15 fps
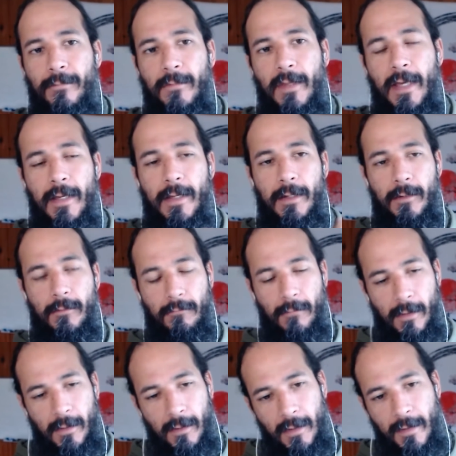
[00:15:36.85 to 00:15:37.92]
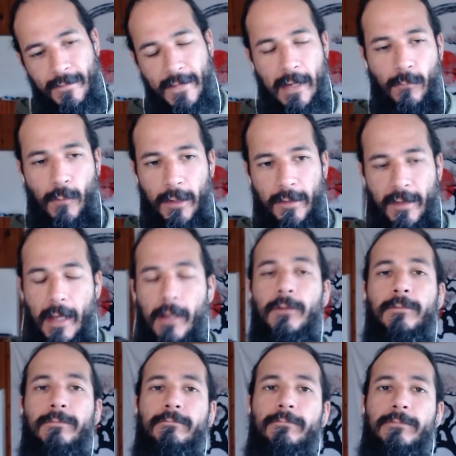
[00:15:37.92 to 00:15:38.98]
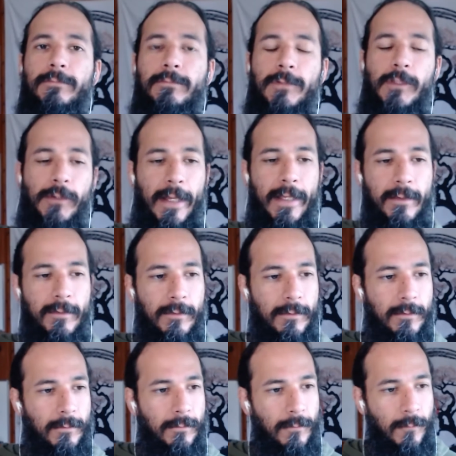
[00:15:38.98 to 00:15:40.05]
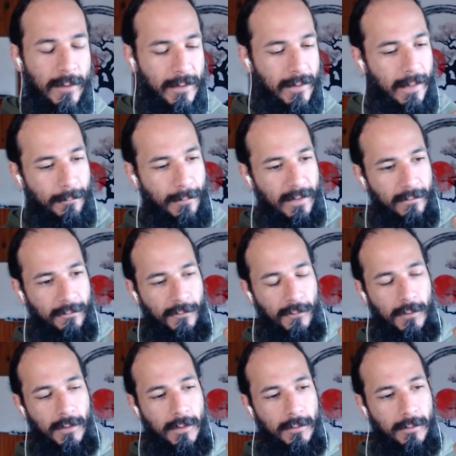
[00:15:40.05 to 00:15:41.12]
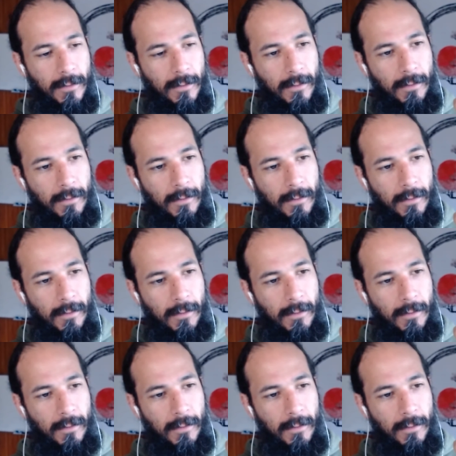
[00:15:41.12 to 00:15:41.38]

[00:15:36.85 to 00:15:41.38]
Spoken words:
And if that works out, great. Whether that be for,